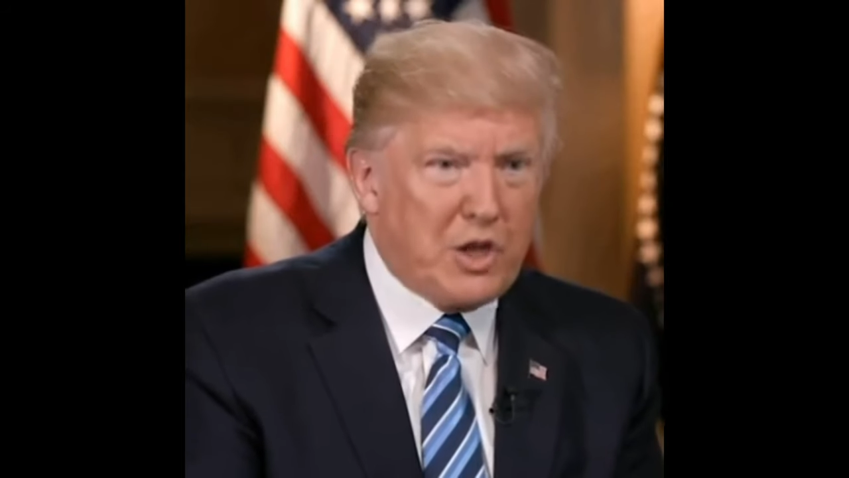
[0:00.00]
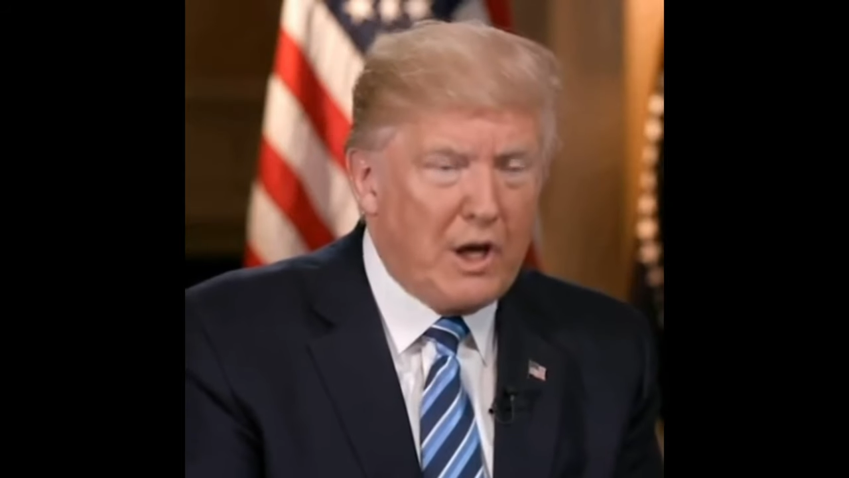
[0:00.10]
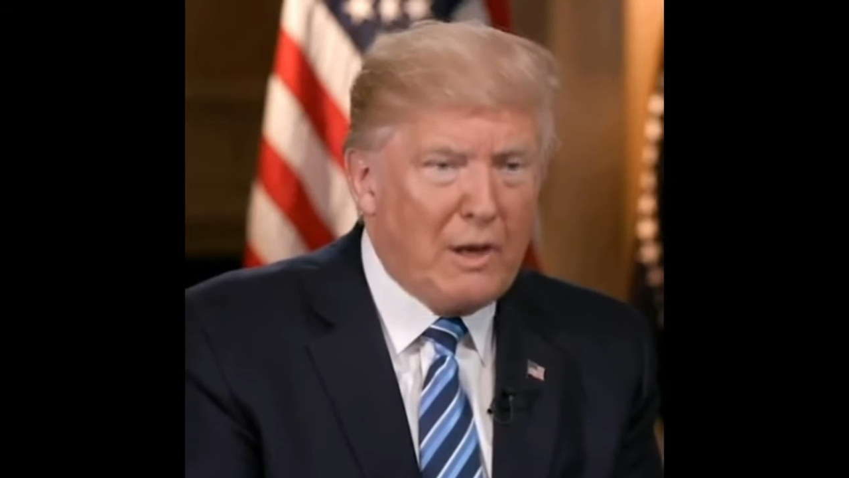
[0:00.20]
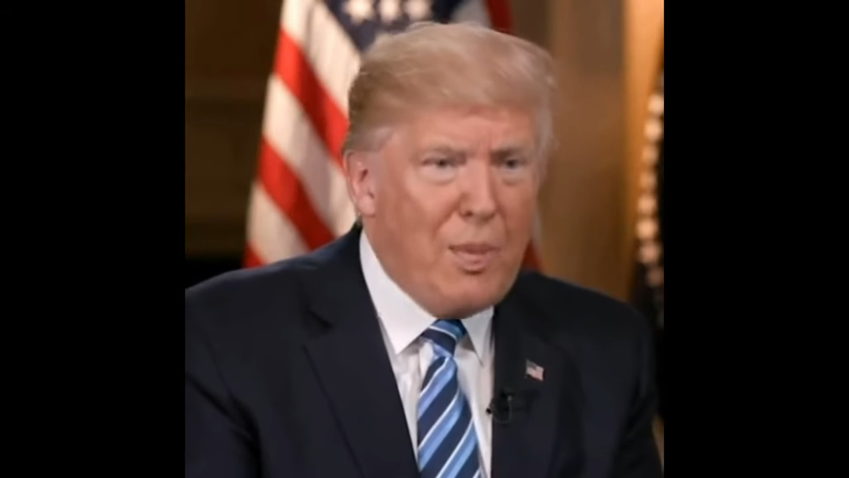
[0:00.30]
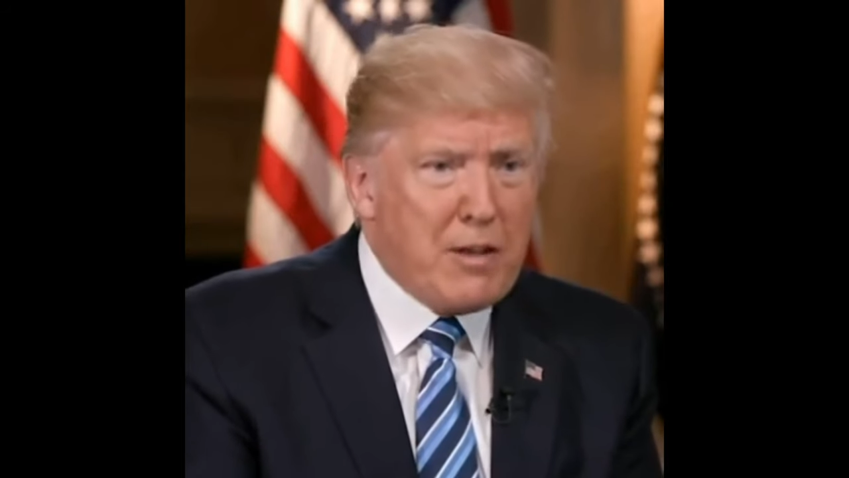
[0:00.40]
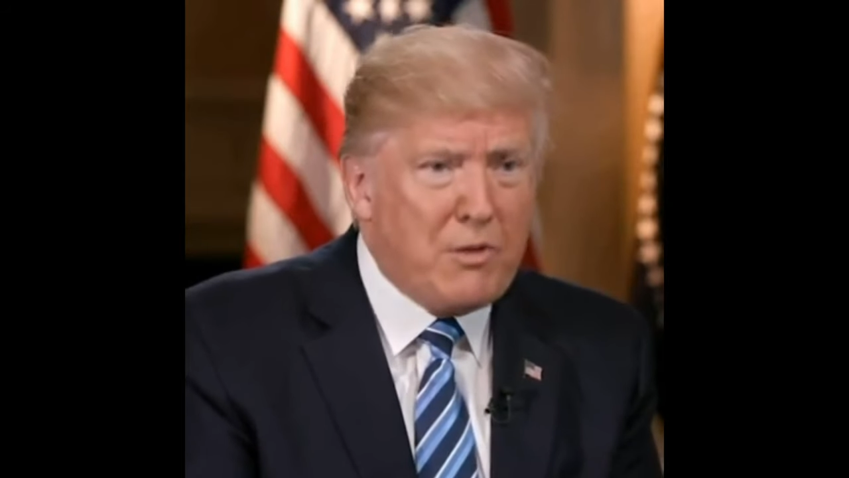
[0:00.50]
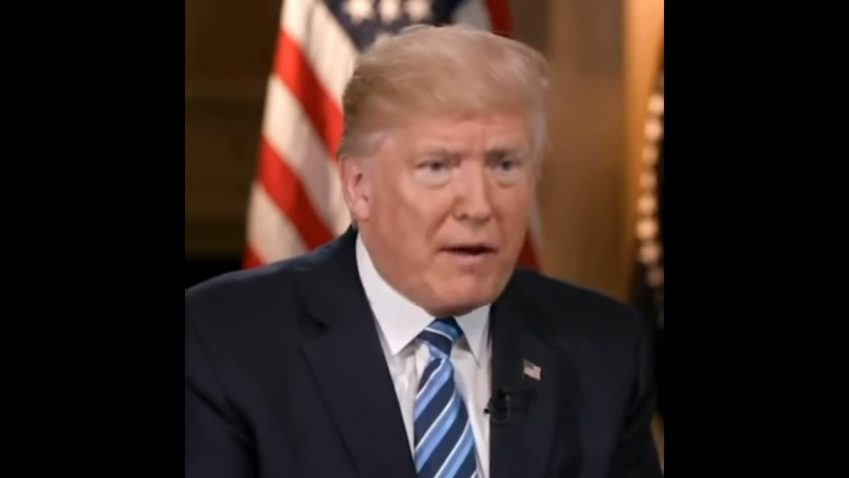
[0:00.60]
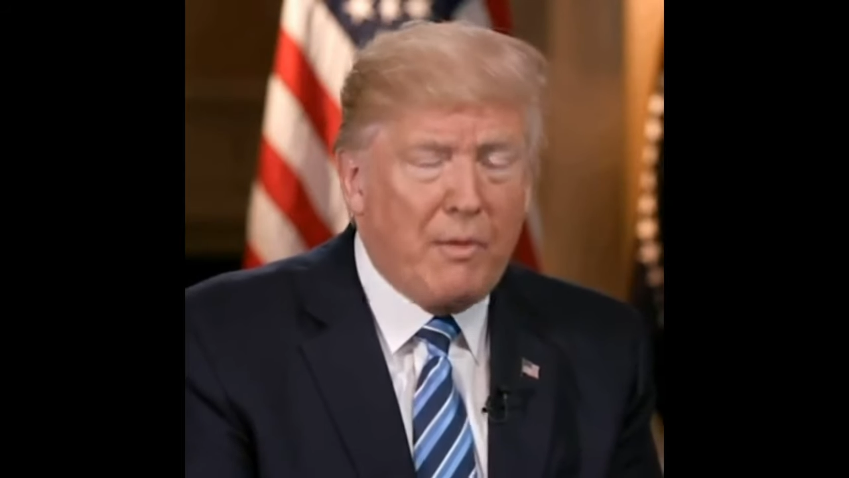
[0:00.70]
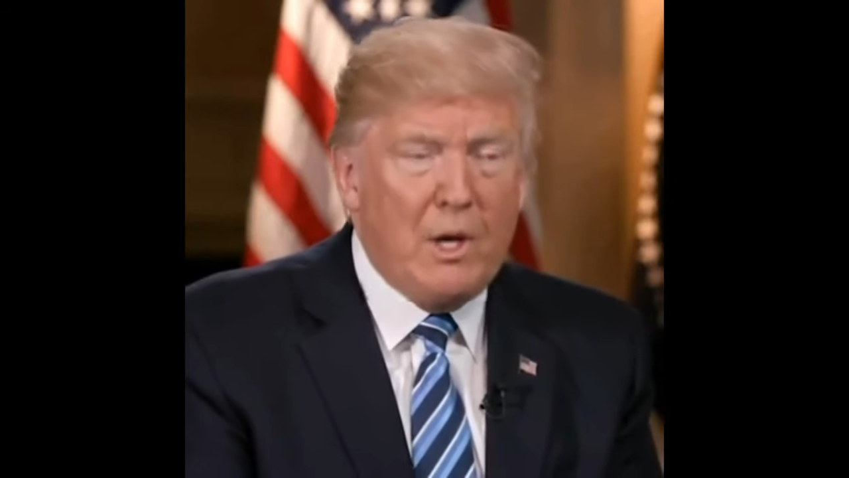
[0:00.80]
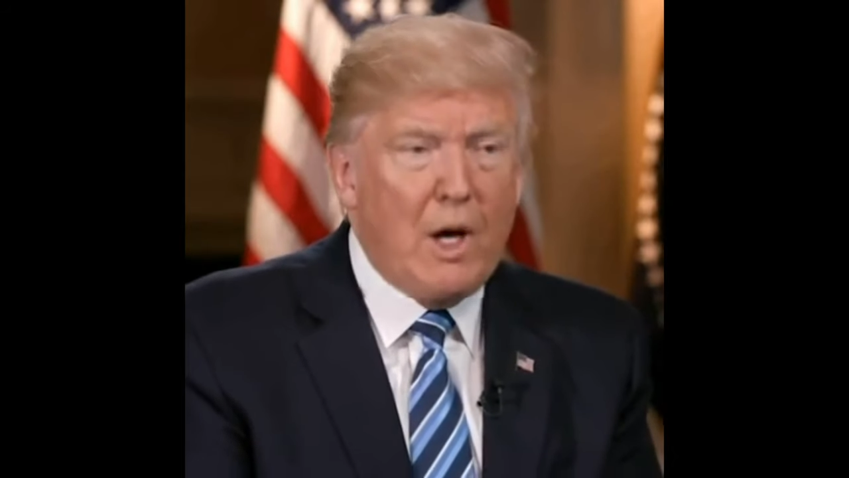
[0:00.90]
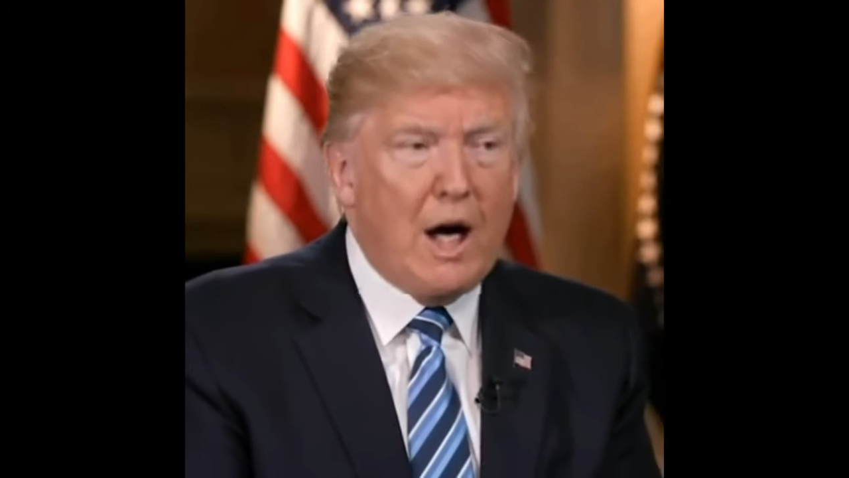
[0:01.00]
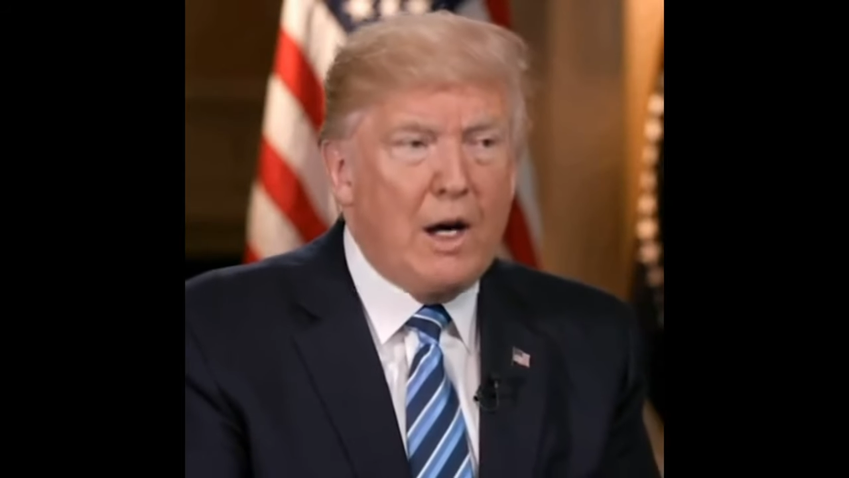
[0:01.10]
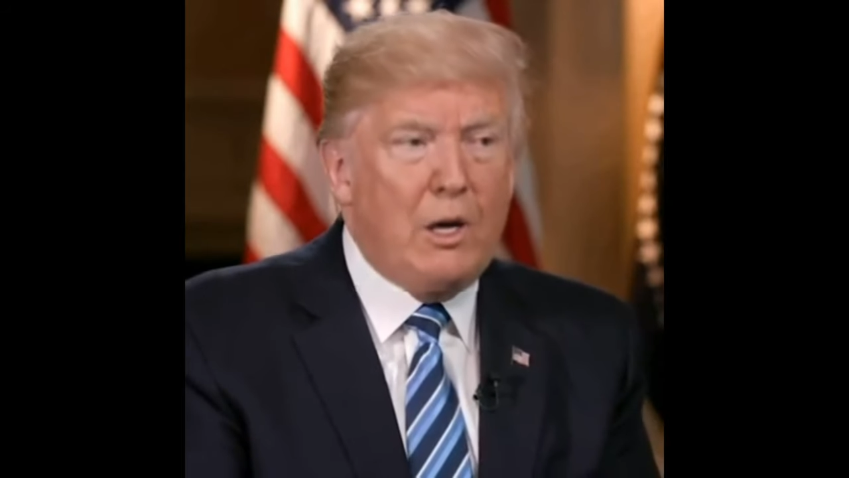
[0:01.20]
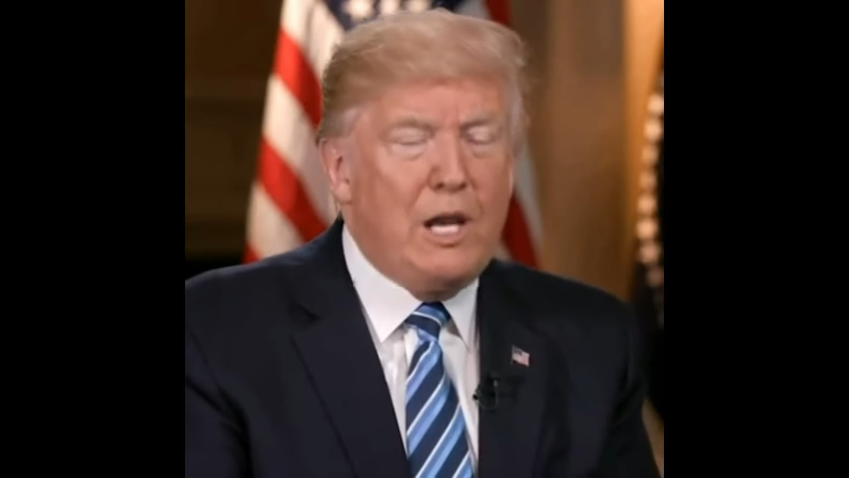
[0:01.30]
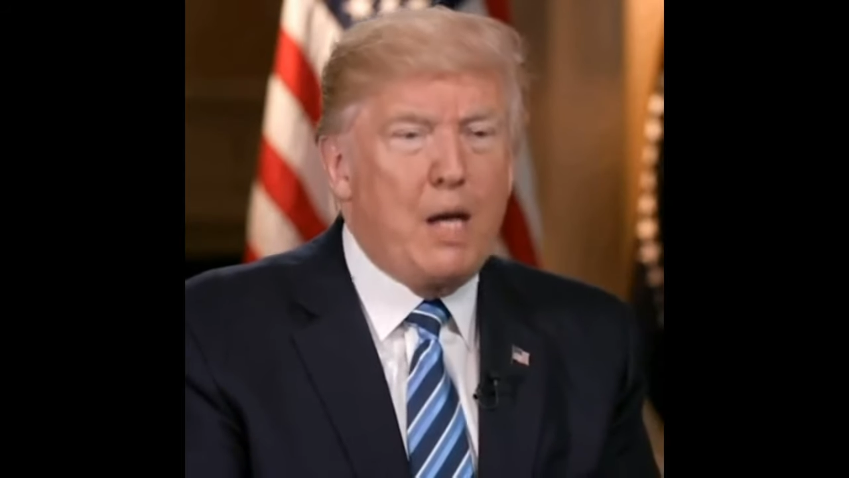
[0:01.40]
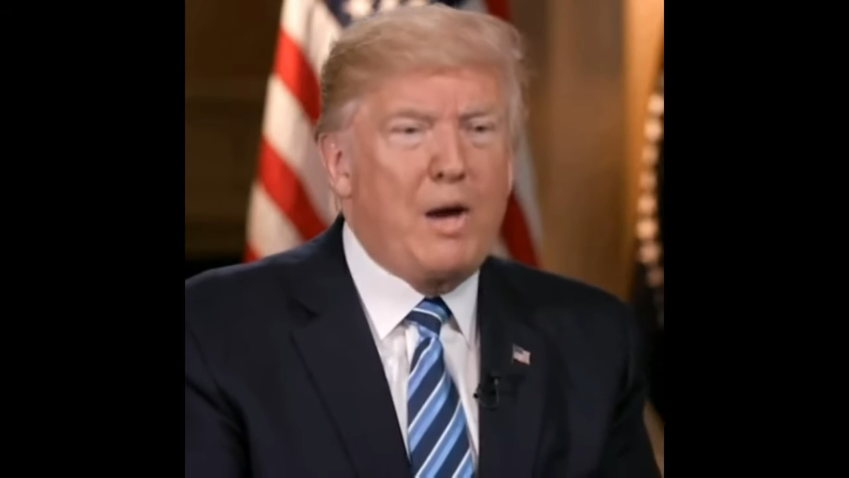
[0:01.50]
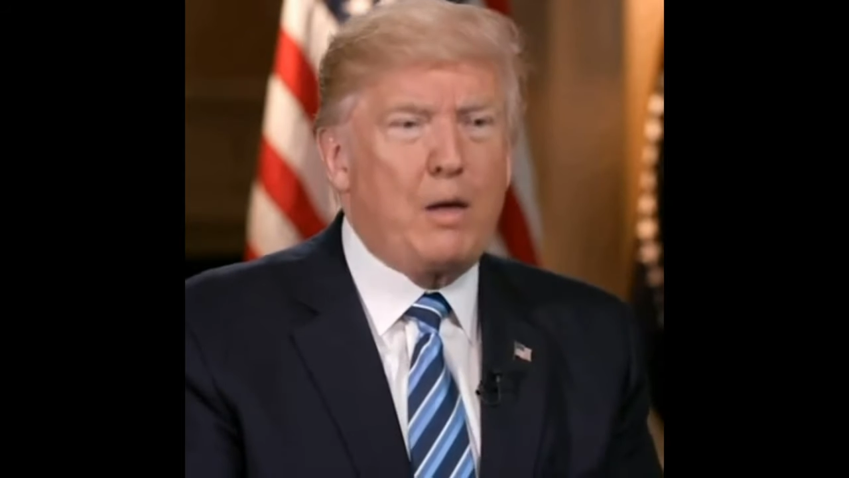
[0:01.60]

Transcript: selling, blaspheming liar